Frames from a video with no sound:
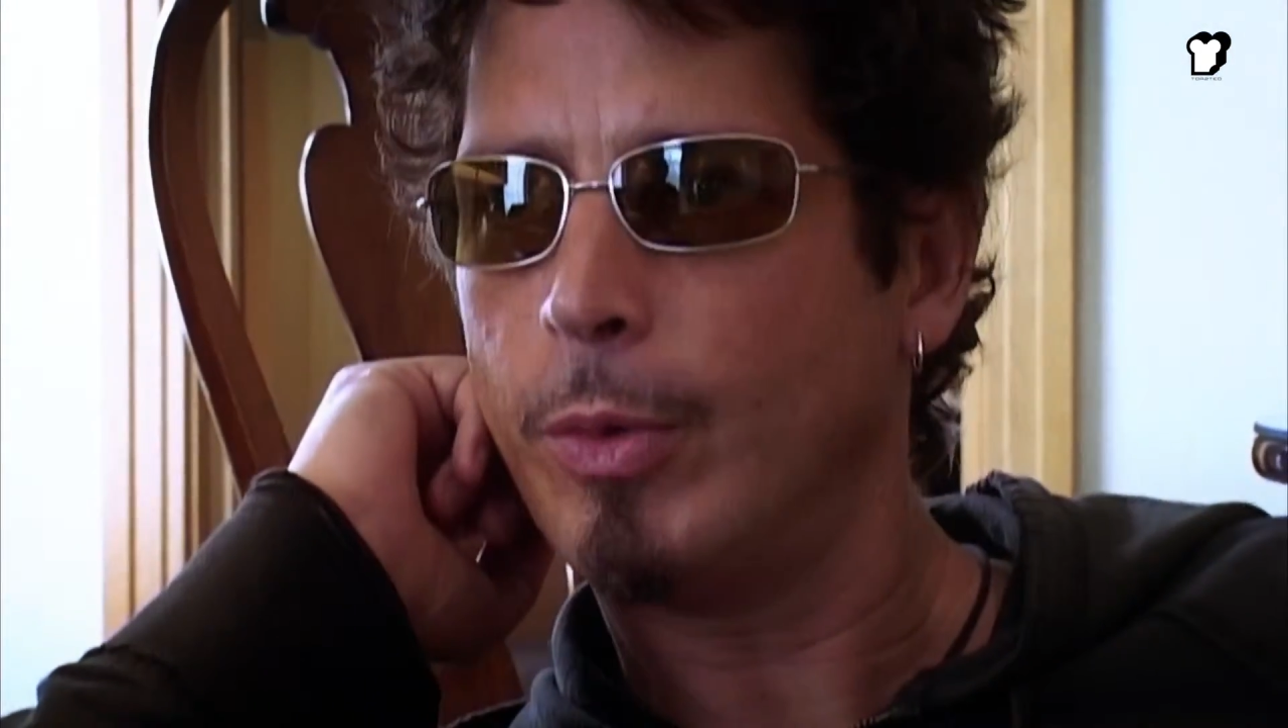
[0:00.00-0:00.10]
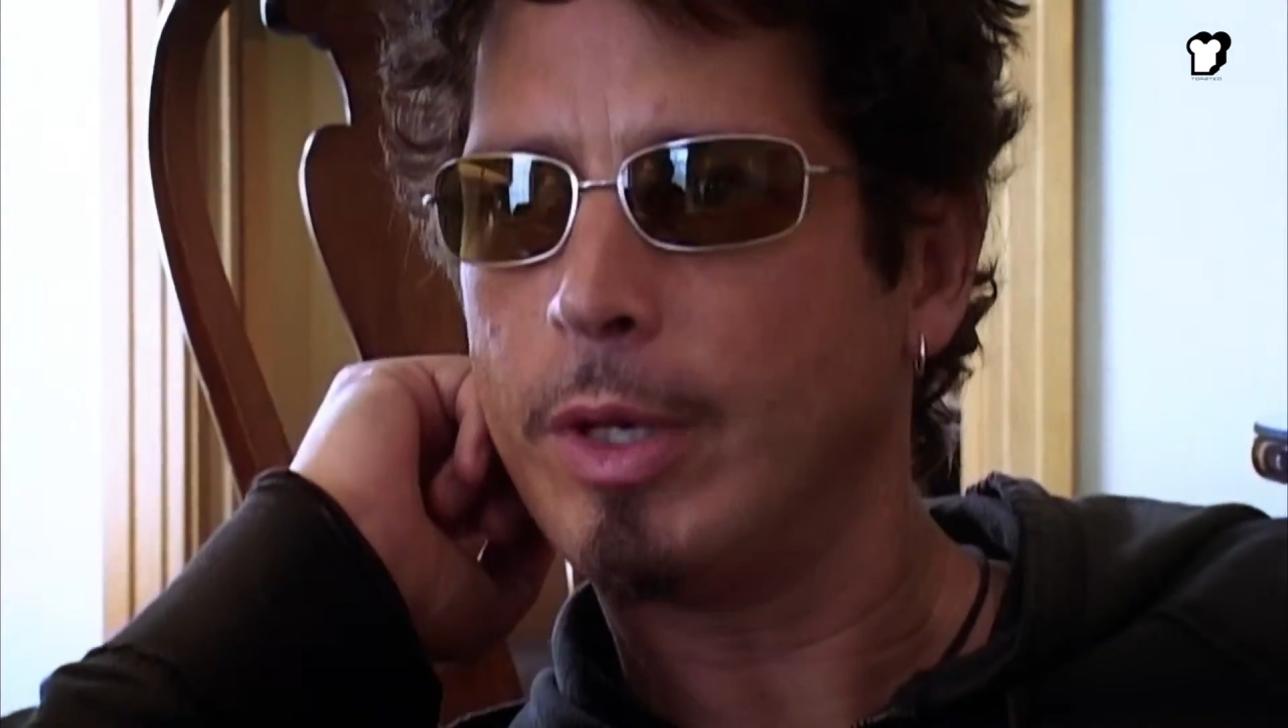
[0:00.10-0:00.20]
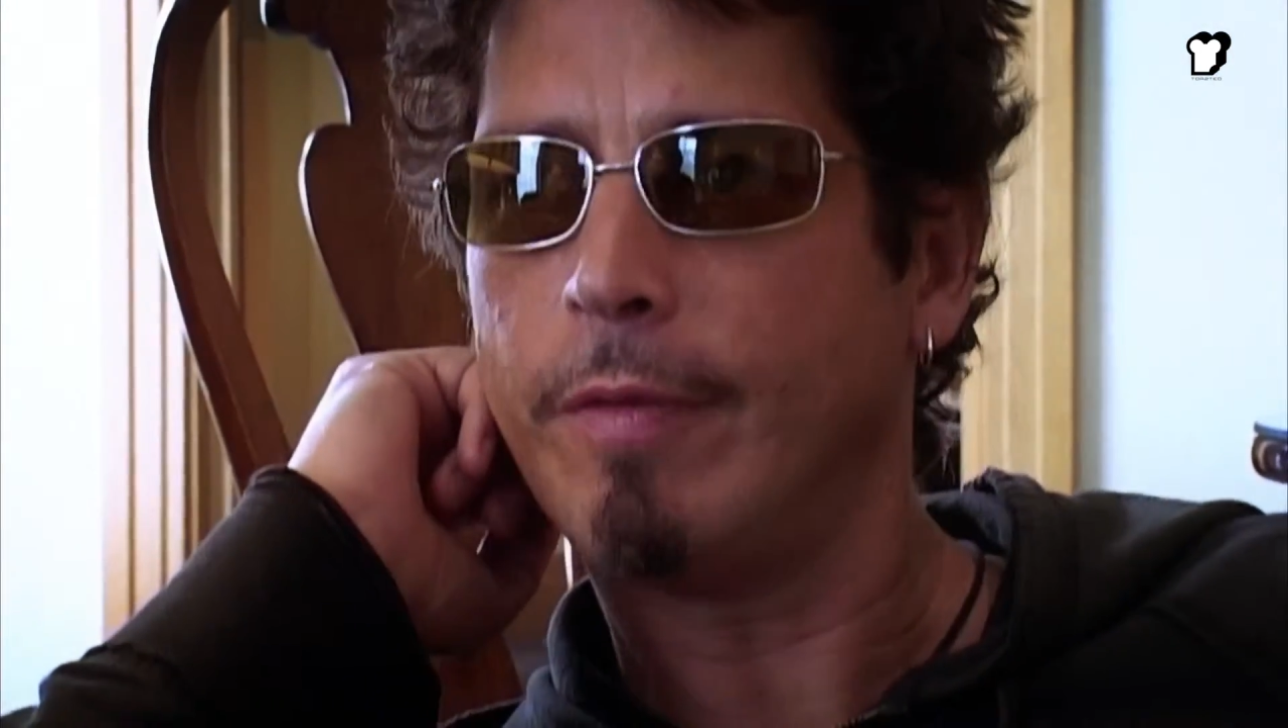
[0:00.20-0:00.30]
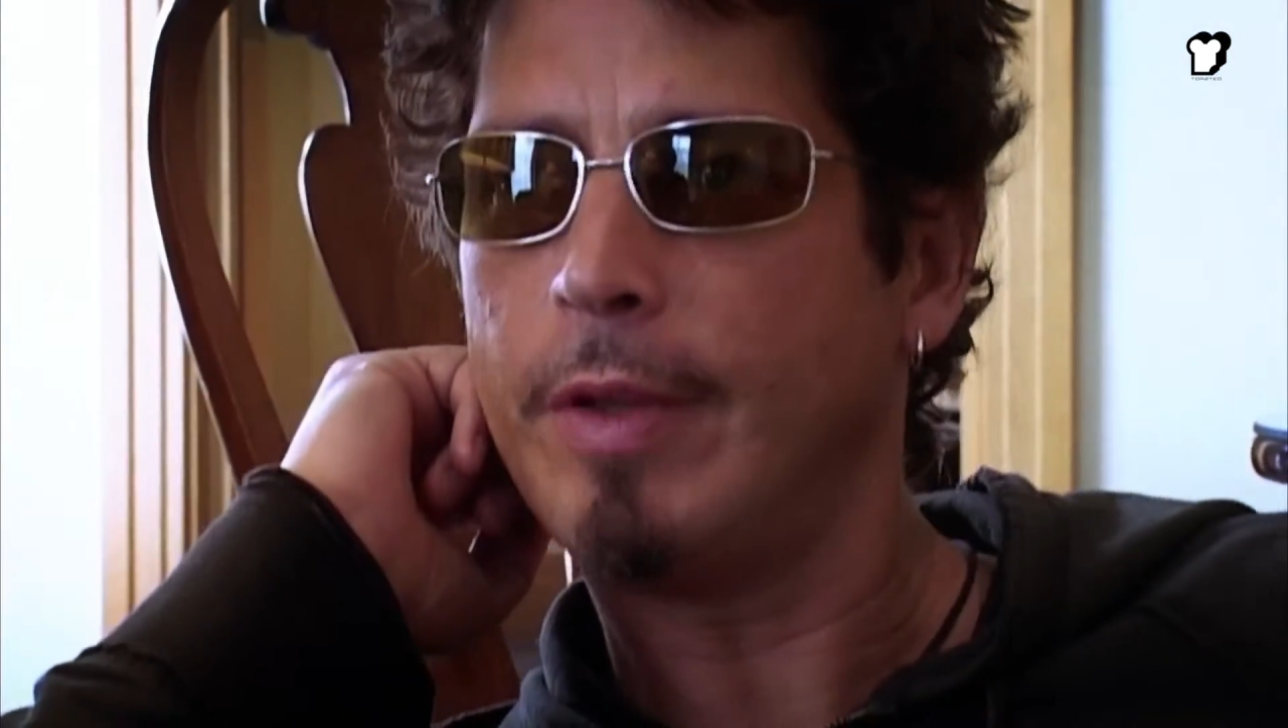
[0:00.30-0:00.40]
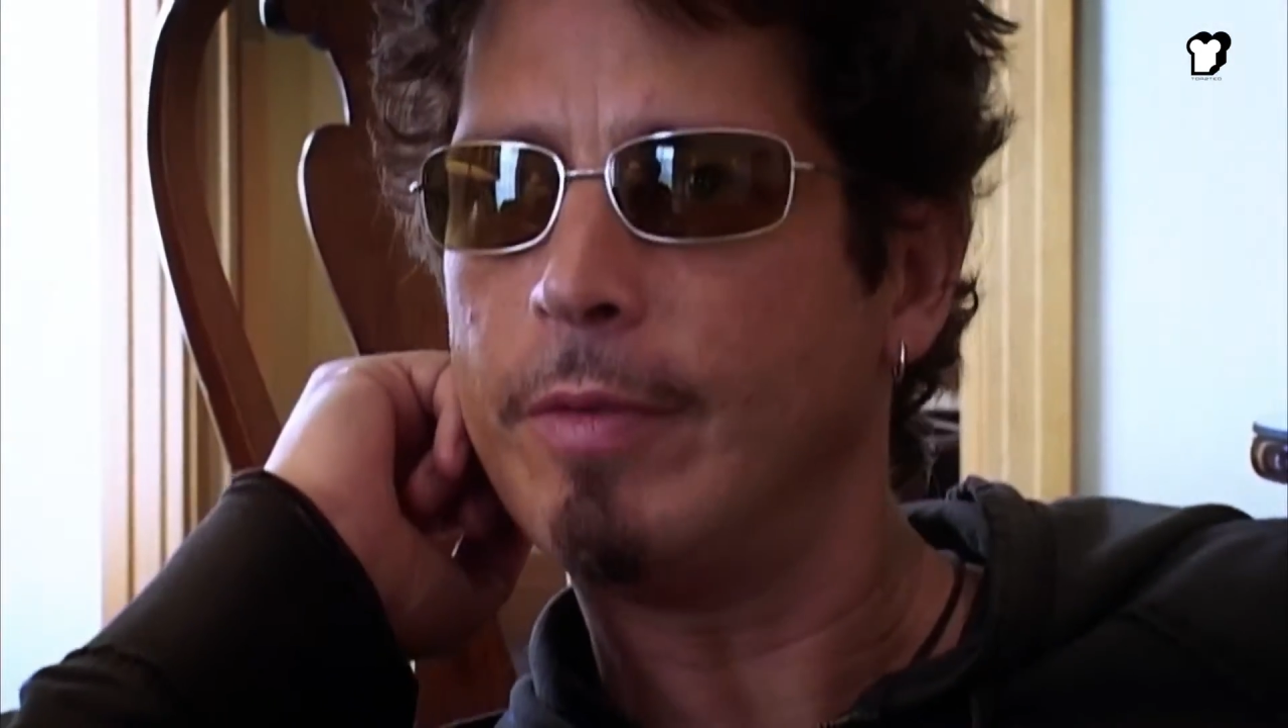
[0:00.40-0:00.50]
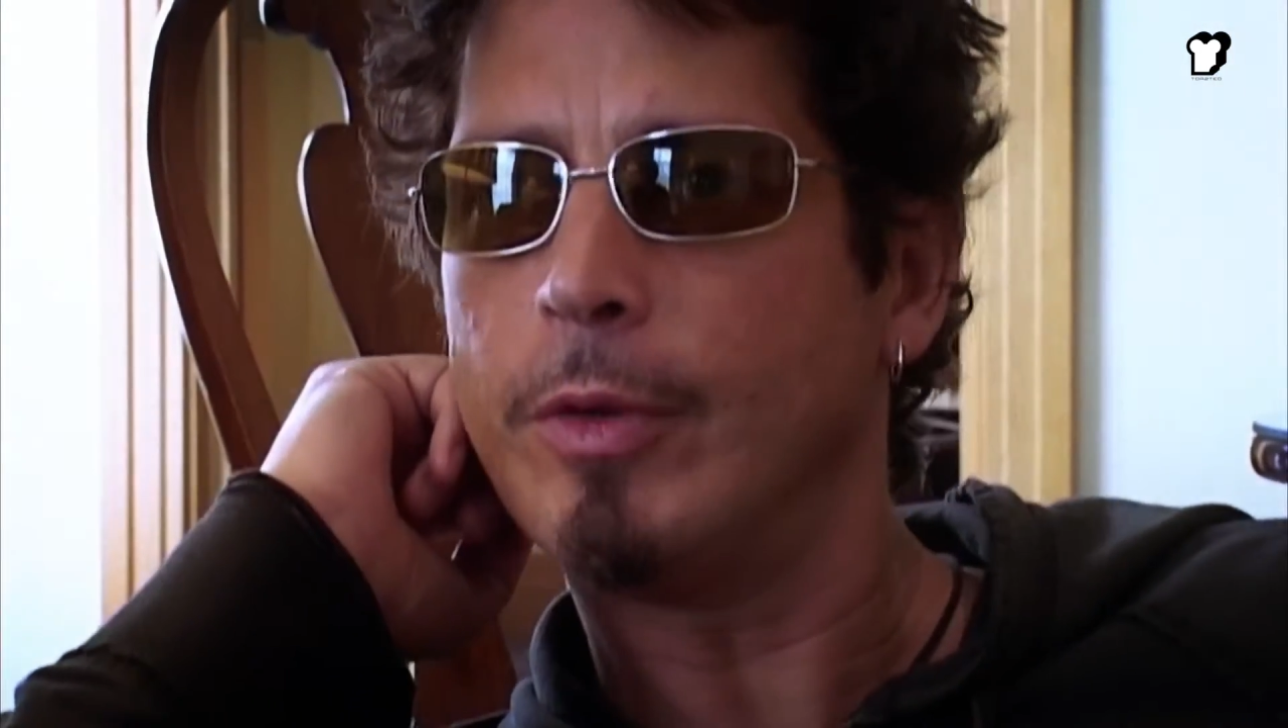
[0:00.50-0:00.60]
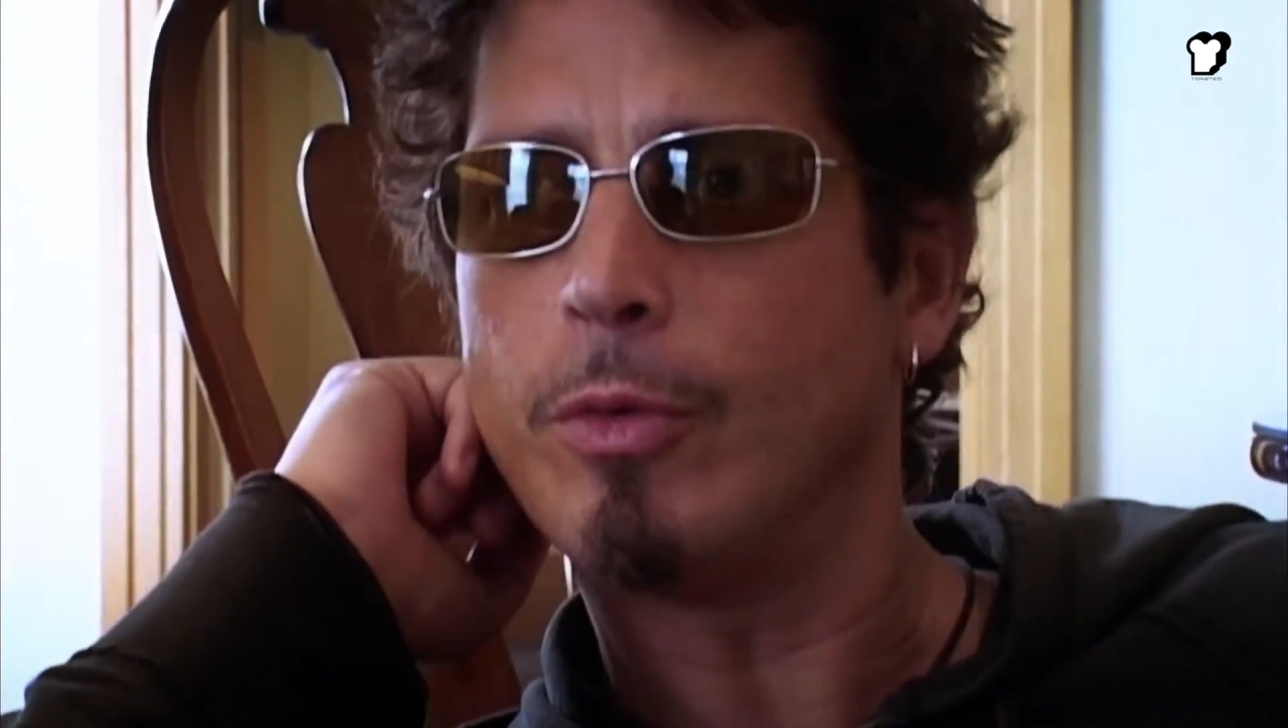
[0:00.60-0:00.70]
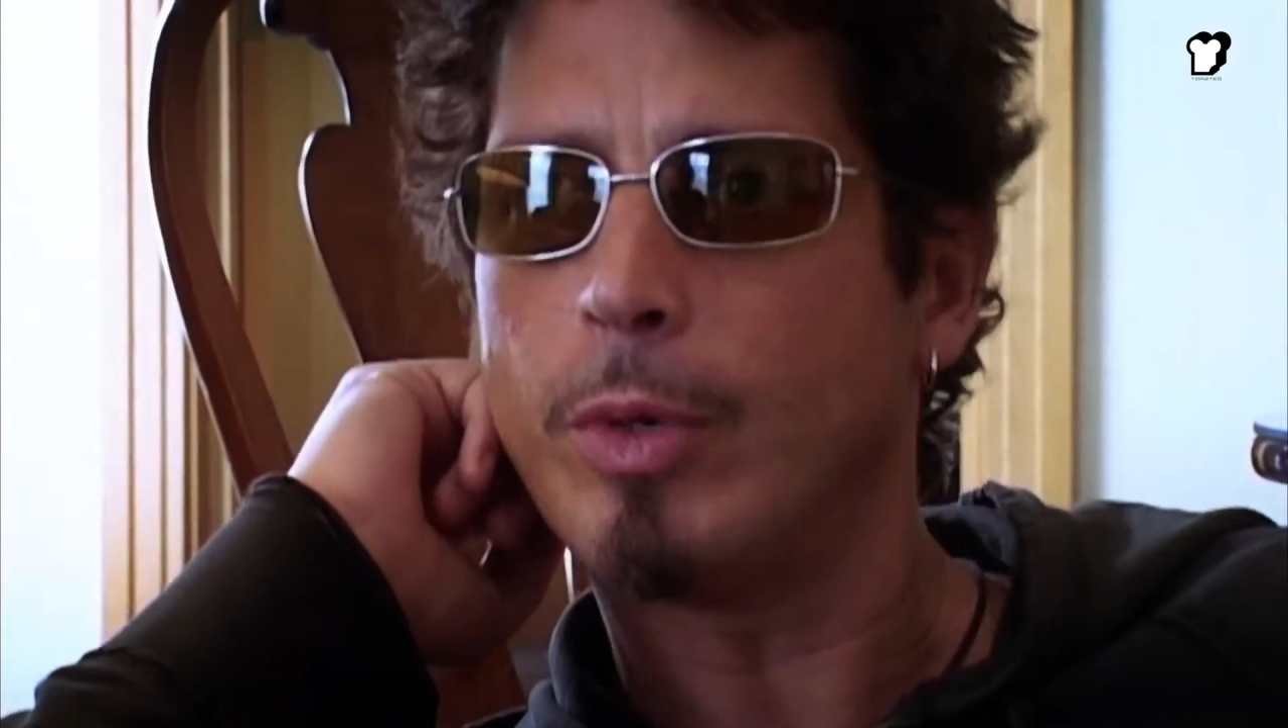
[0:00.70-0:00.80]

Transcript: wouldn't have even